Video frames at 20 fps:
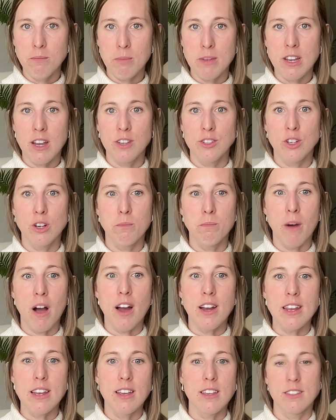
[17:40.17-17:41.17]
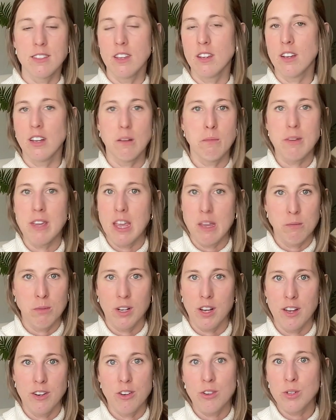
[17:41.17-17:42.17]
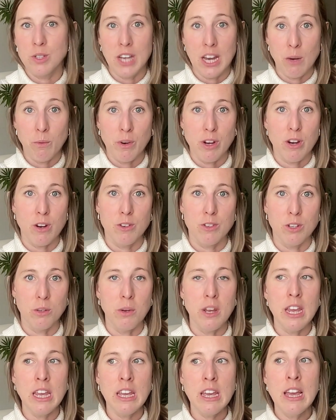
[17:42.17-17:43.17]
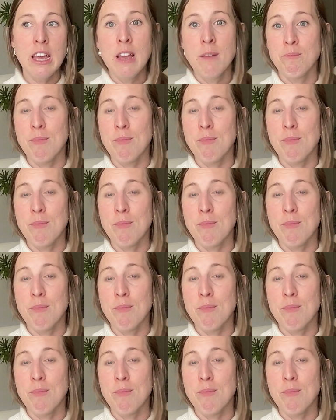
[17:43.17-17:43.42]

because your body isn't going to be able to understand what you're doing,